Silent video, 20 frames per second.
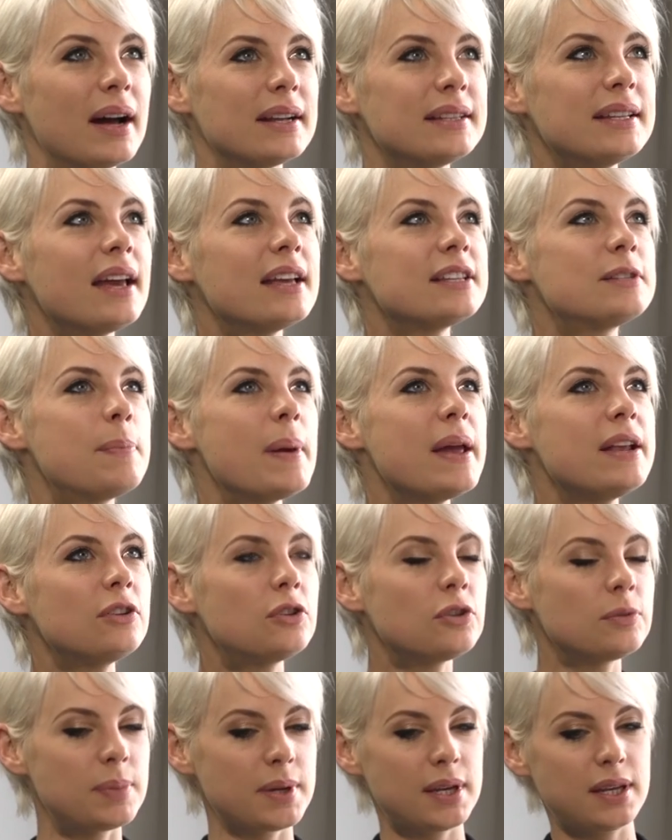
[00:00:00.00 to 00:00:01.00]
But yeah, it's been
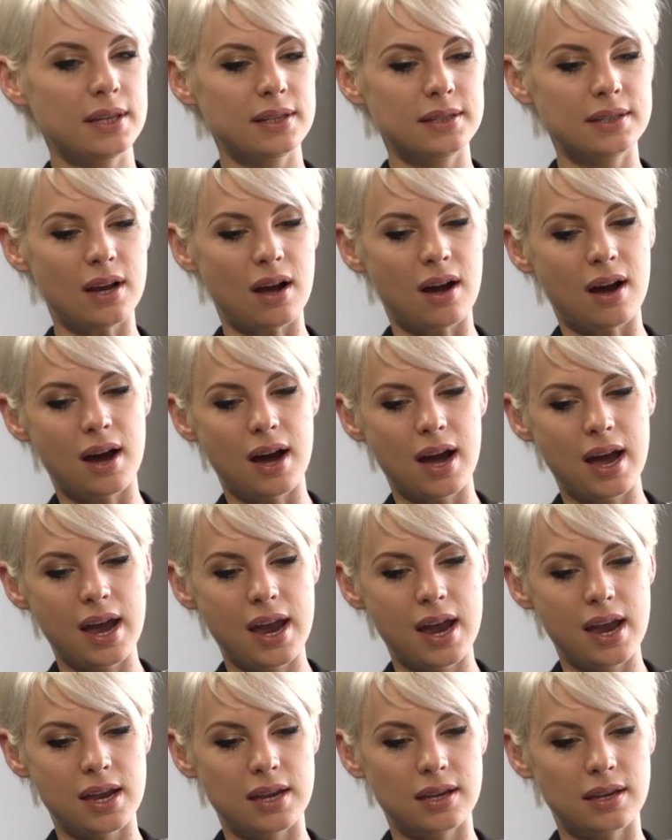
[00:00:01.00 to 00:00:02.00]
good because
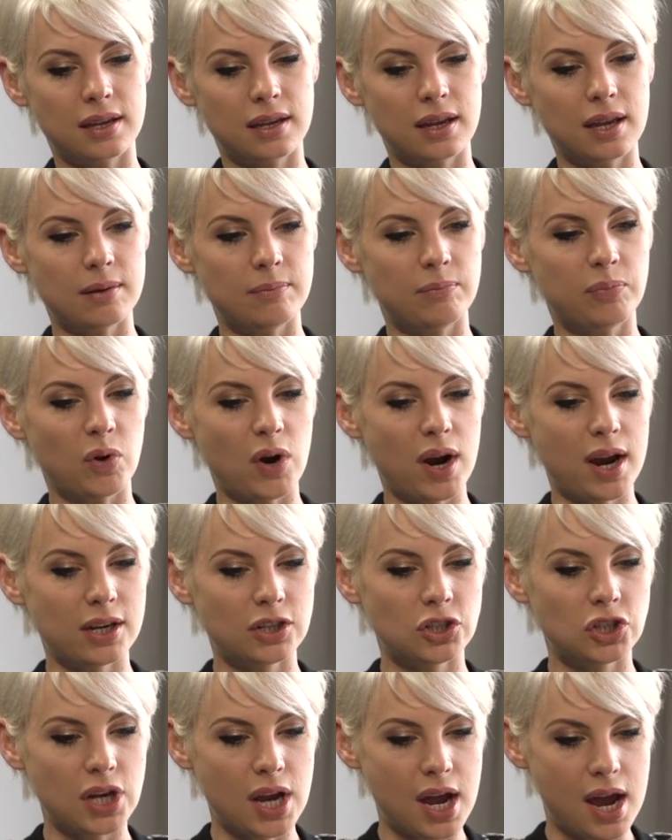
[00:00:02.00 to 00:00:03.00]
I can
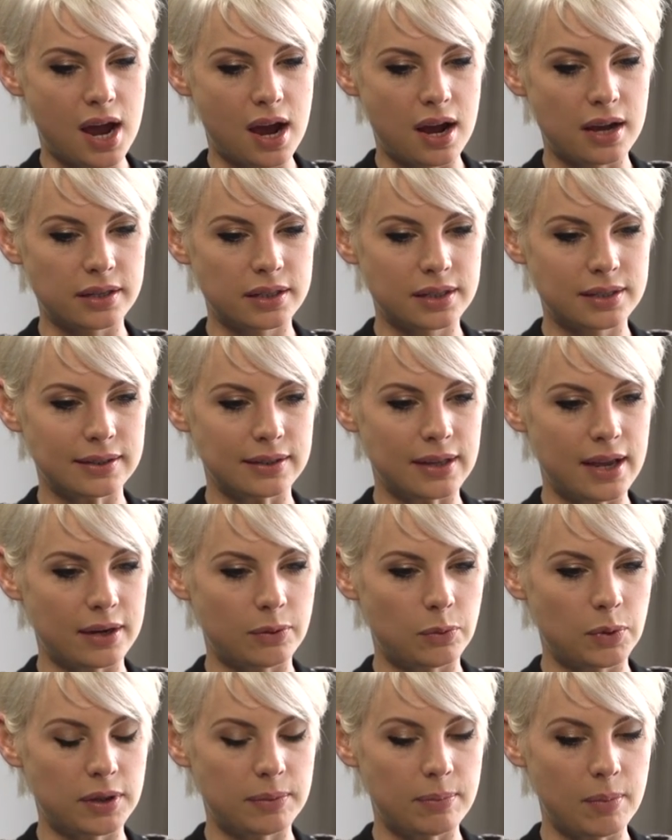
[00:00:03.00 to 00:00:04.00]
branch out
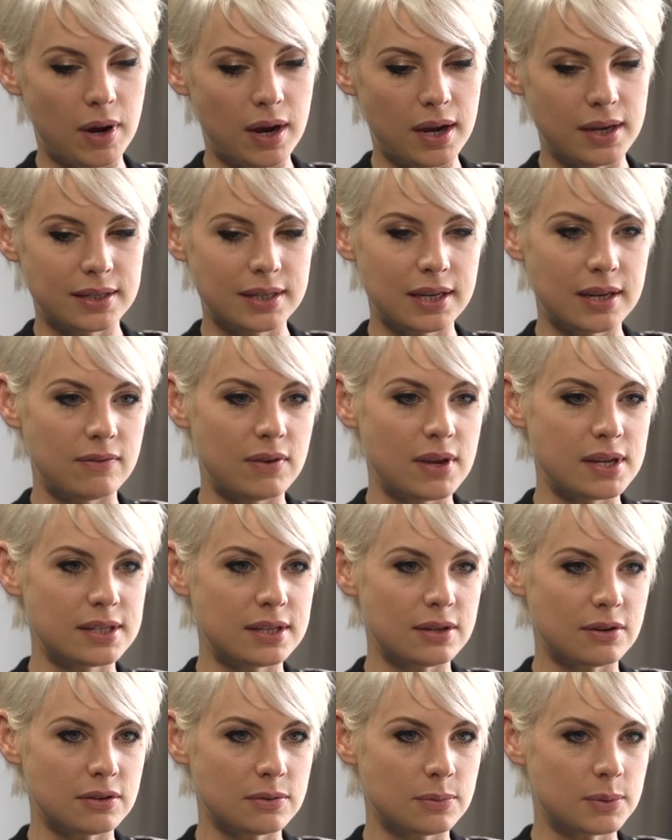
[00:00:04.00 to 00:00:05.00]
like with my TV
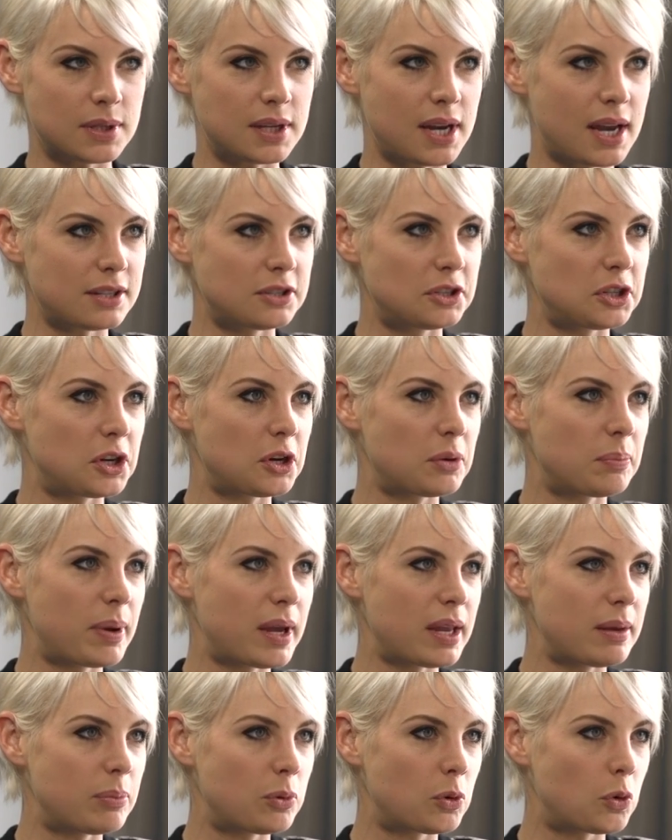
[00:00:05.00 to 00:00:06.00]
series with Nat Geo
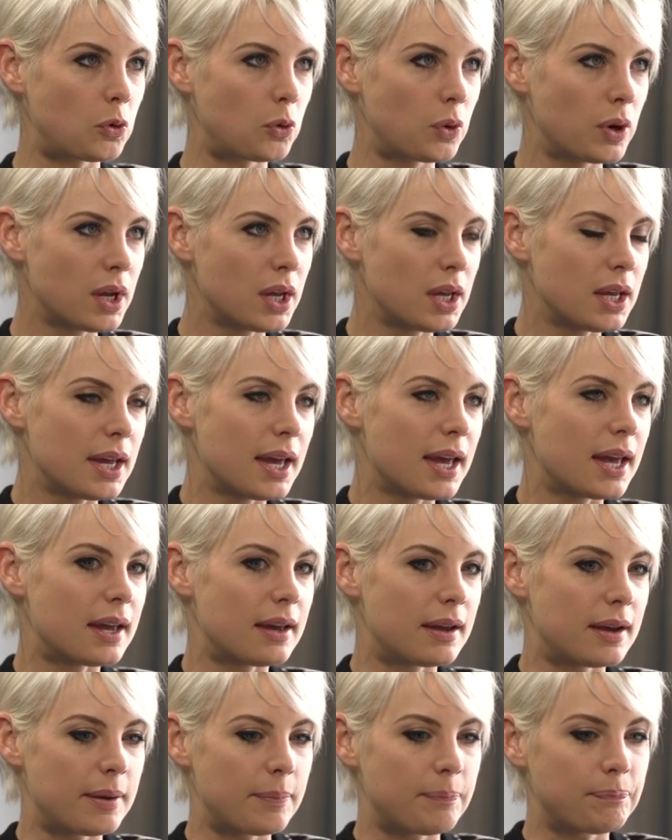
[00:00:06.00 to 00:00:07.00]
People.
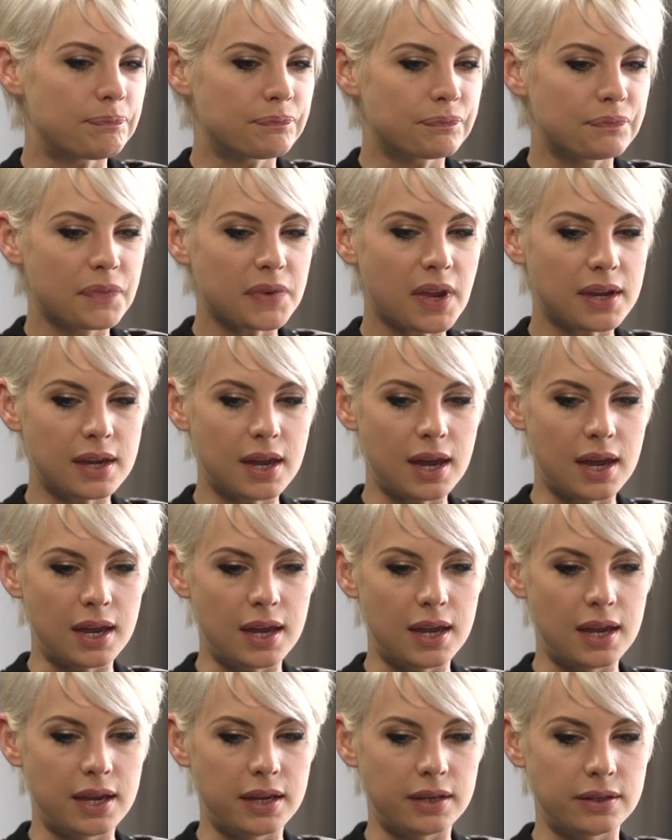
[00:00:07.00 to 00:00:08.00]

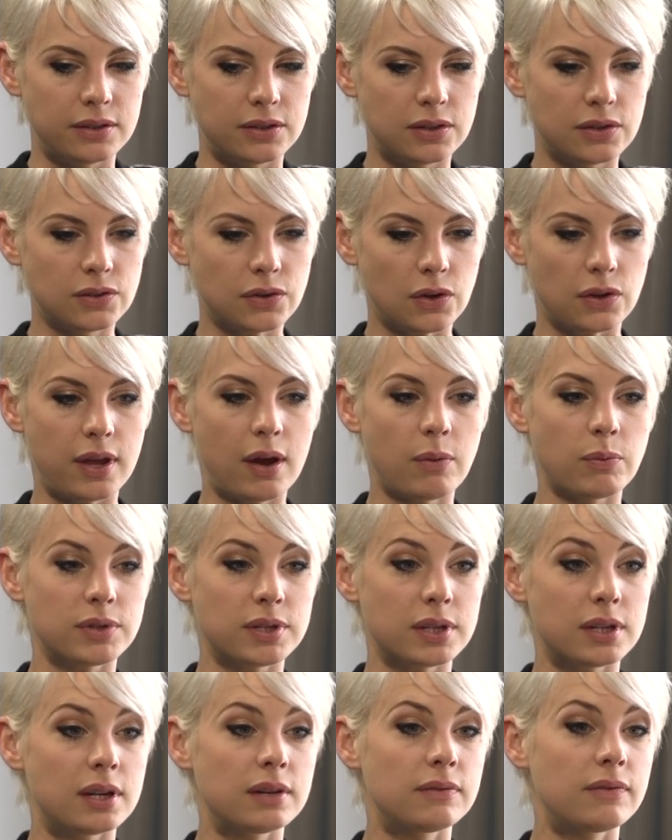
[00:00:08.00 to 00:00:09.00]
And so that was
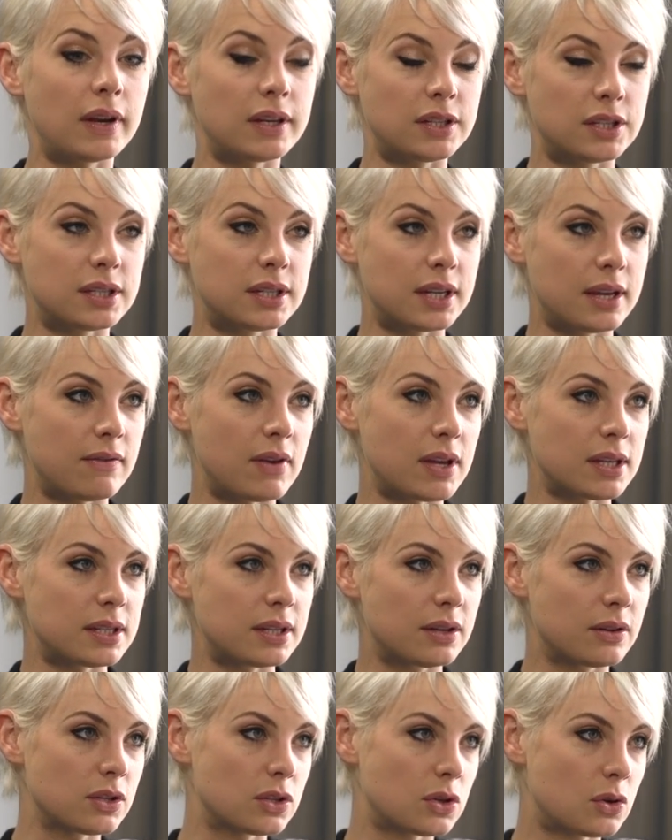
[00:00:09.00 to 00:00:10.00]
an adventure TV
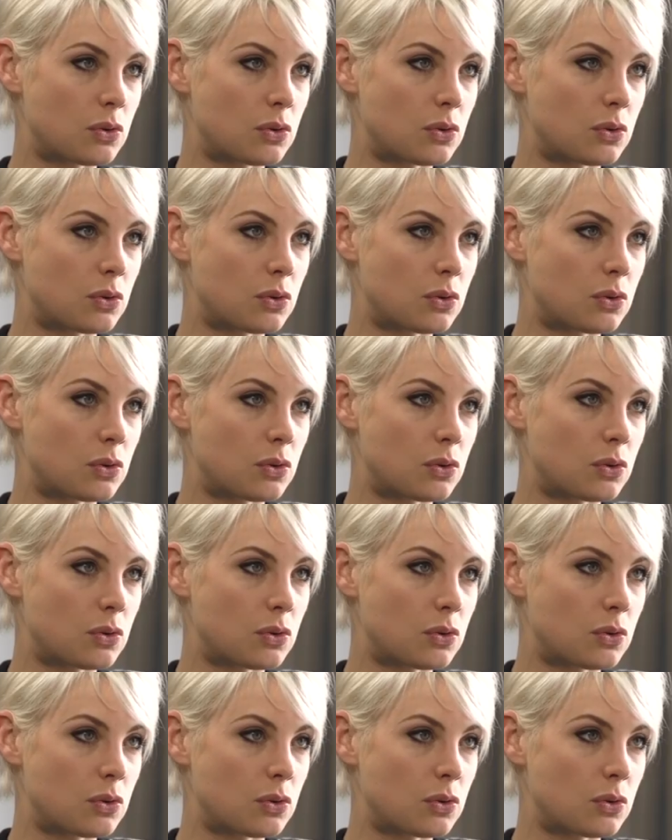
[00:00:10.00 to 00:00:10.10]
series